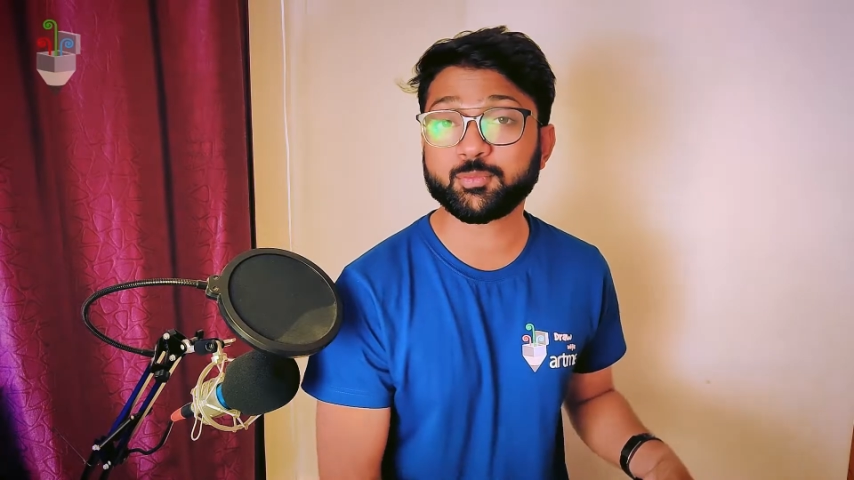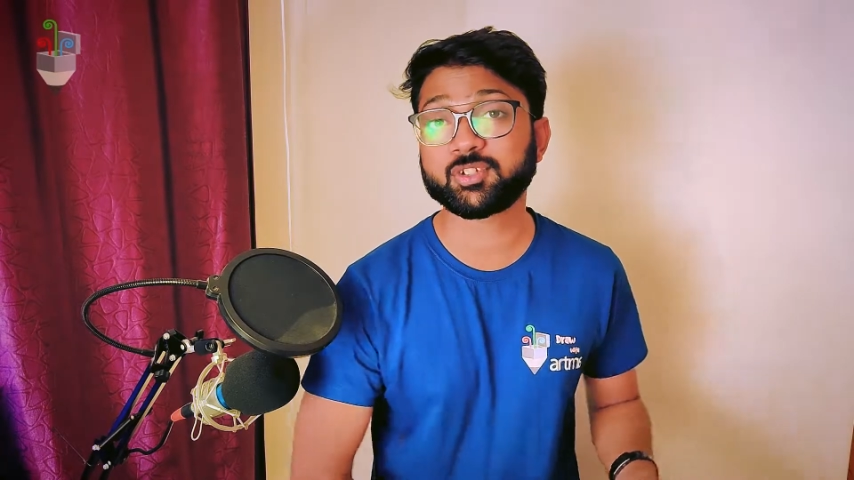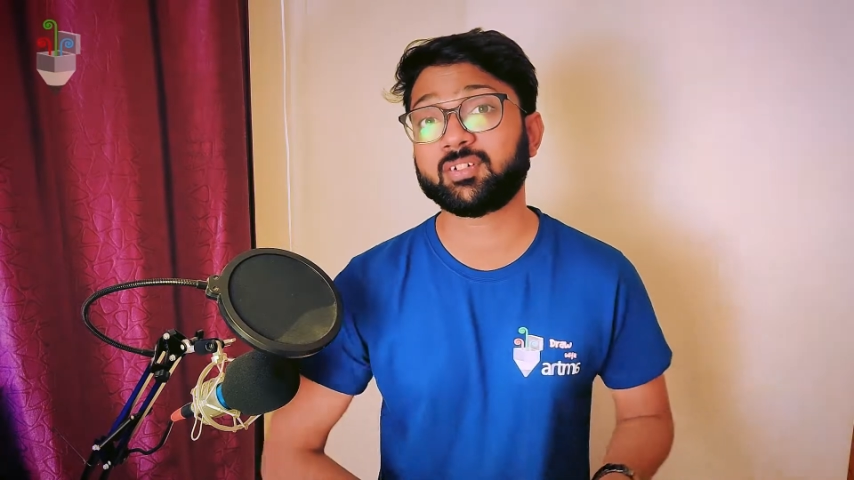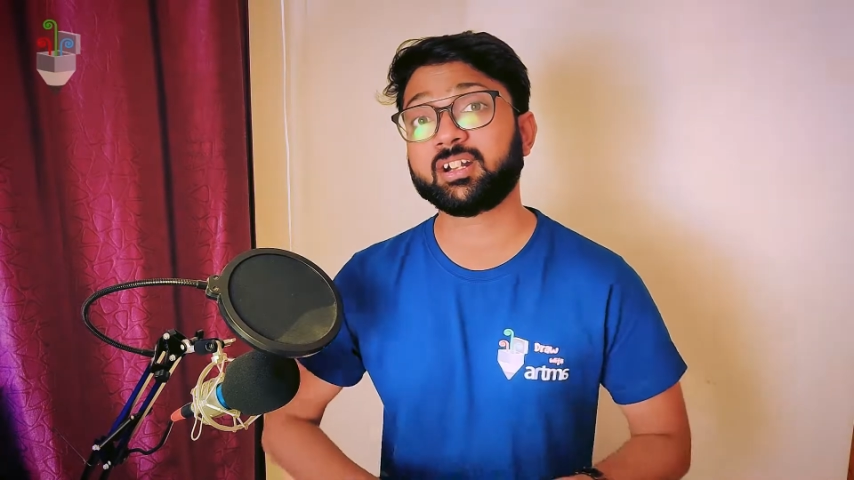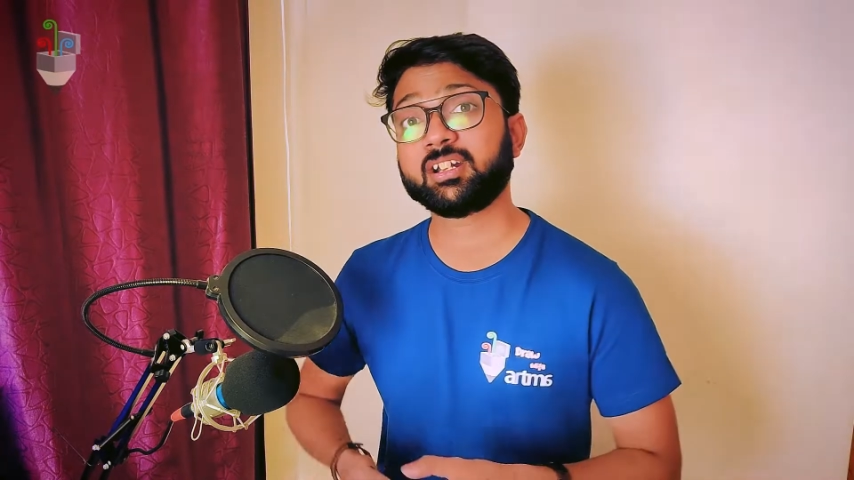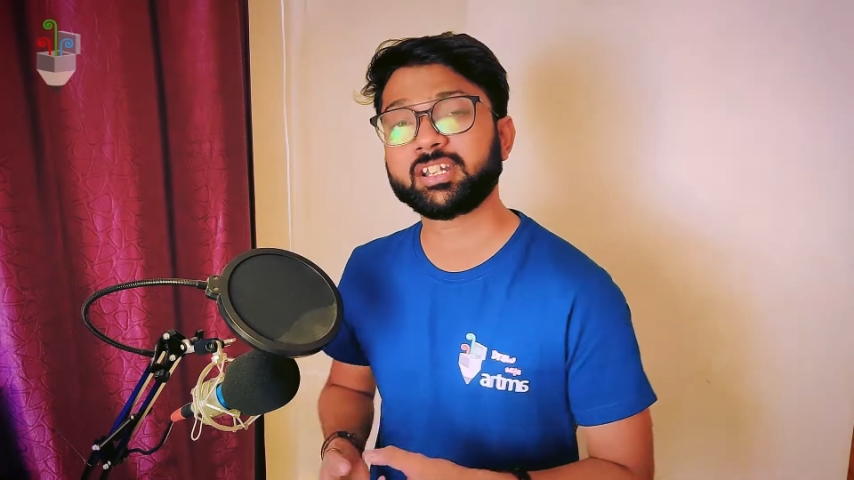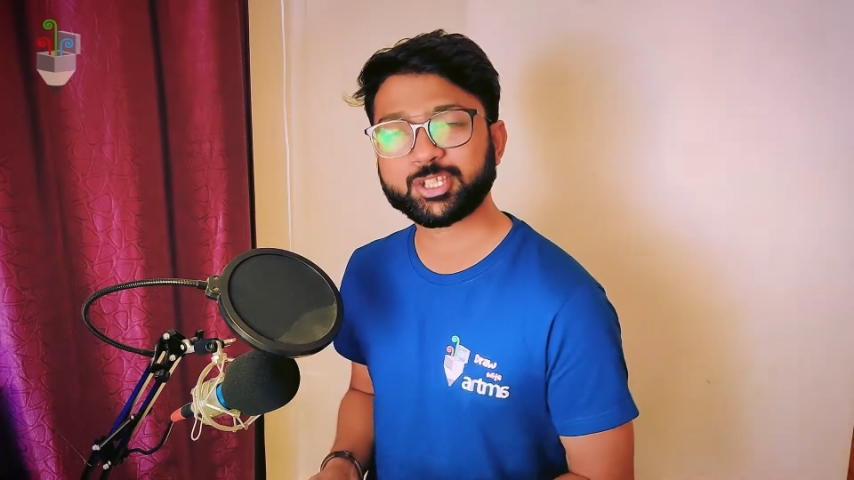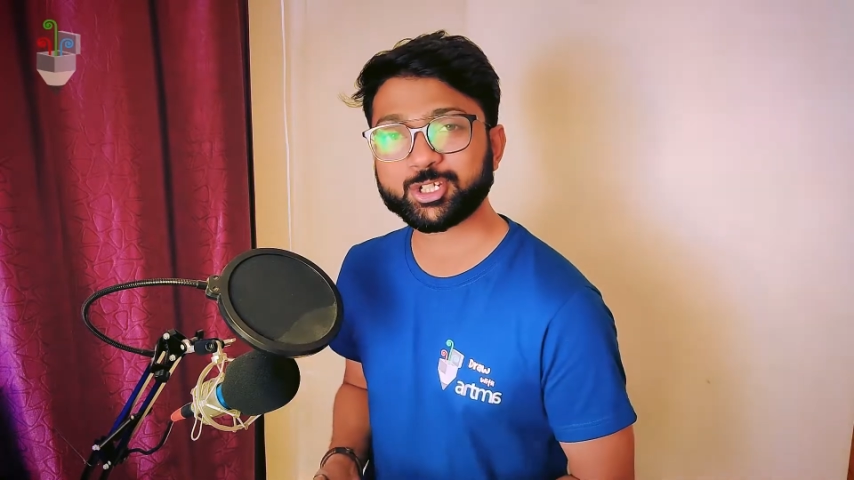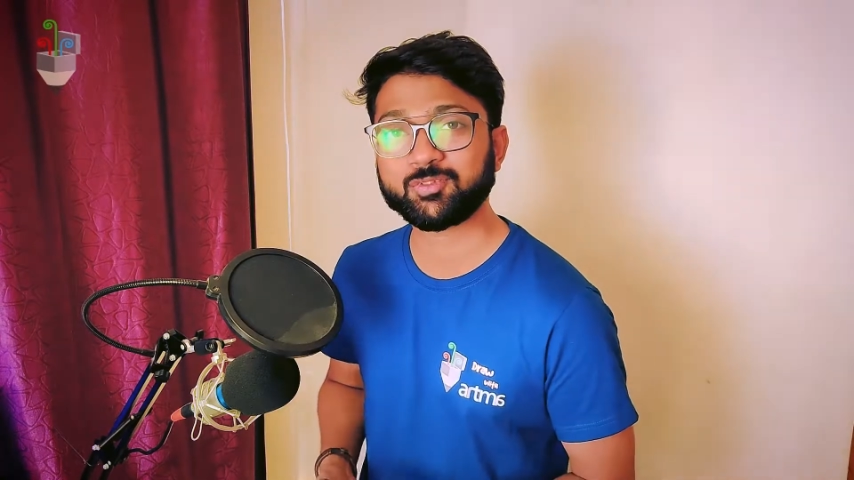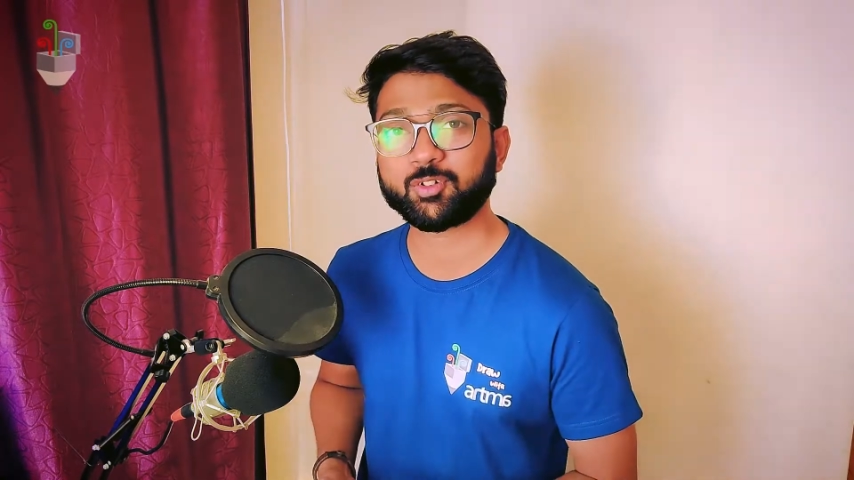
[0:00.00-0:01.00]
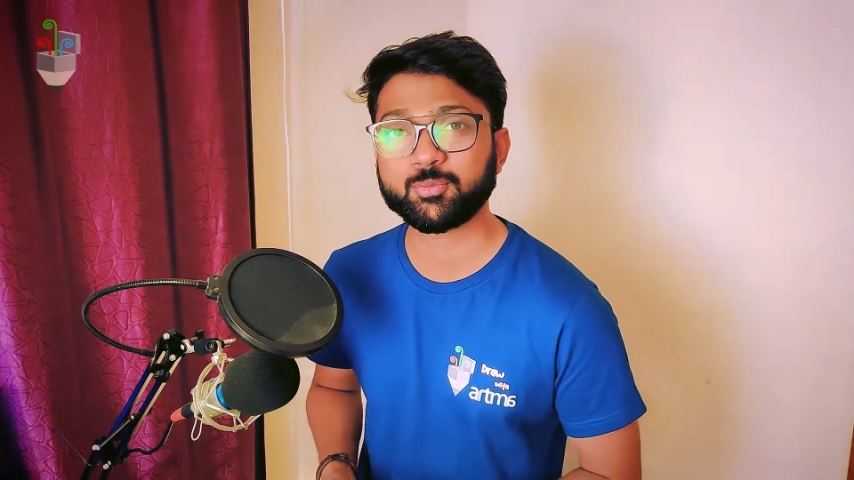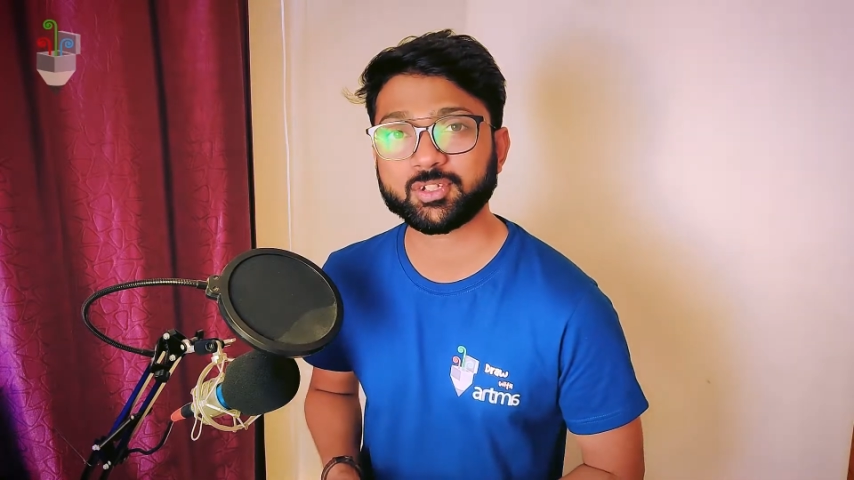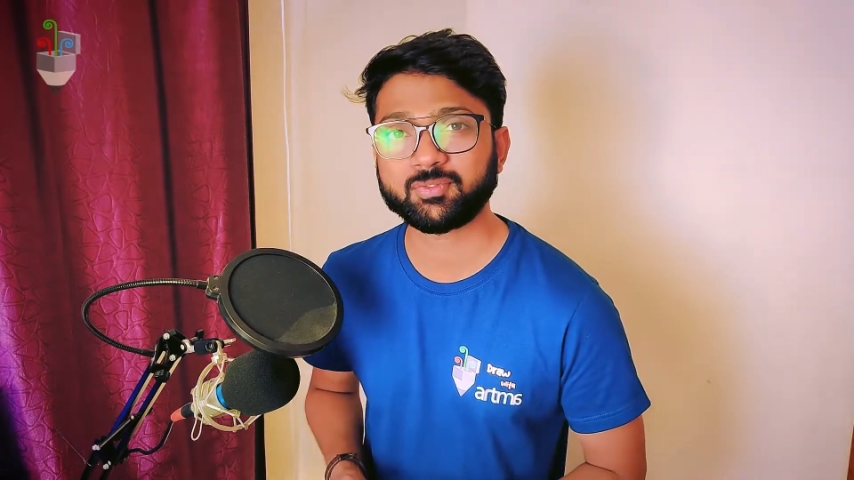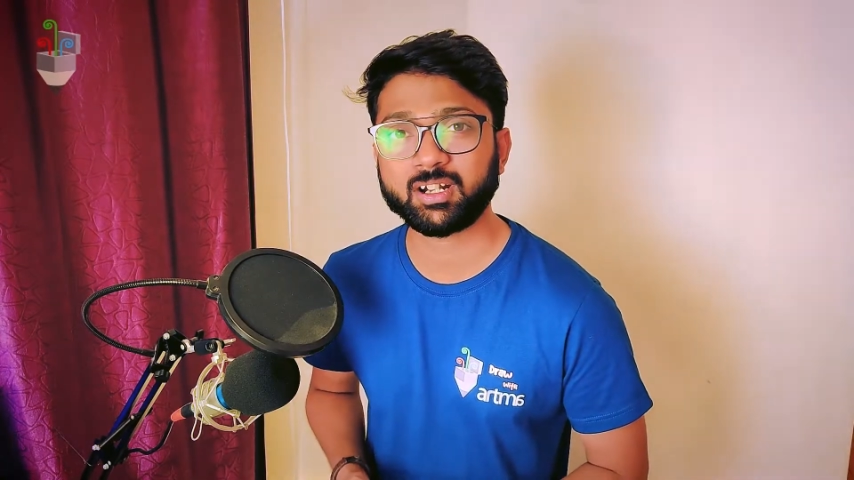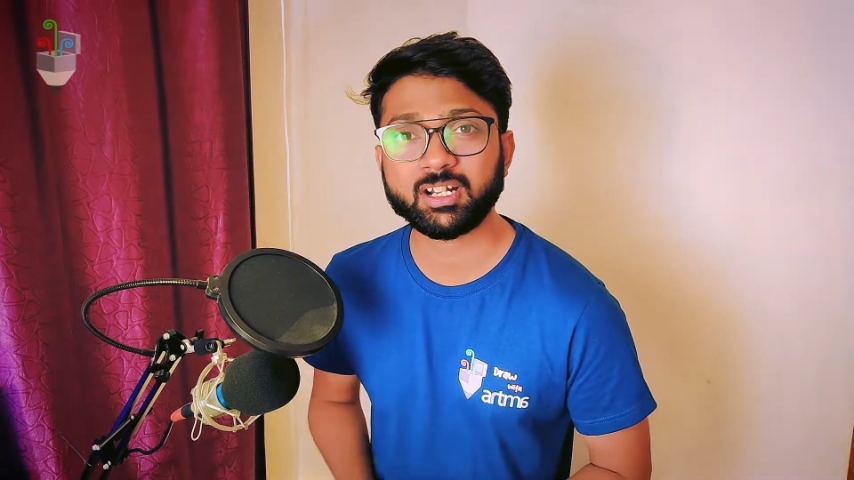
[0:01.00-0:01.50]
forms of art and digital
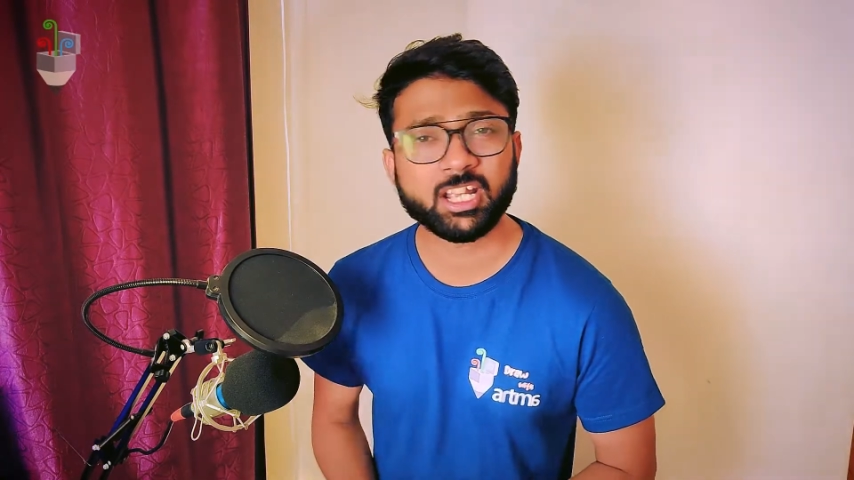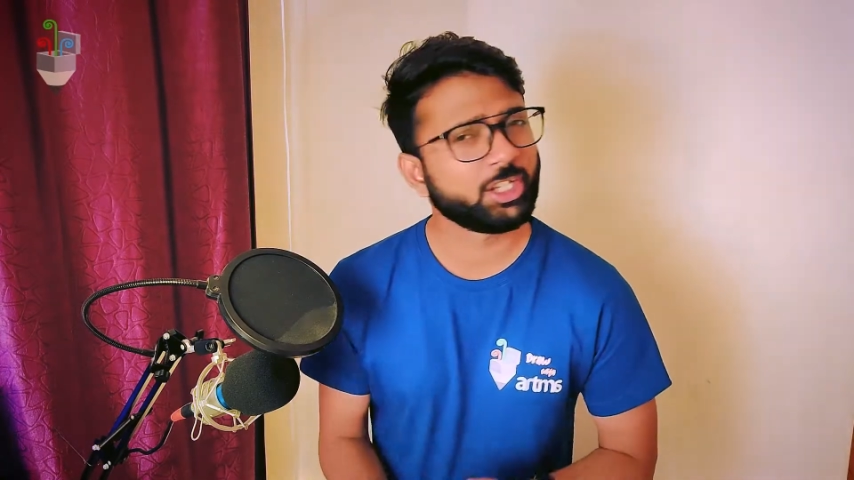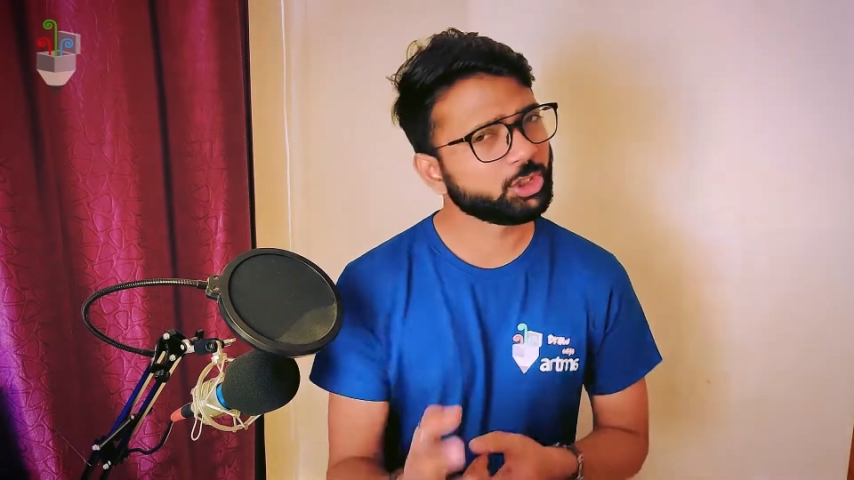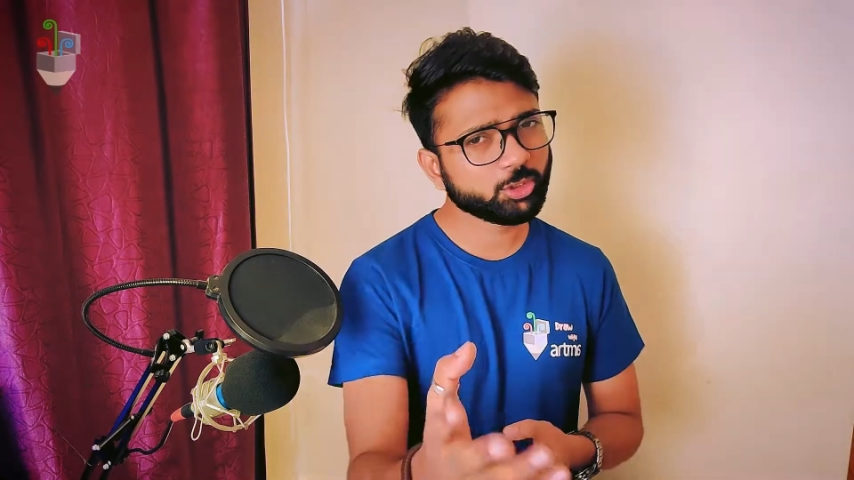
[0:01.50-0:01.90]
forms of art,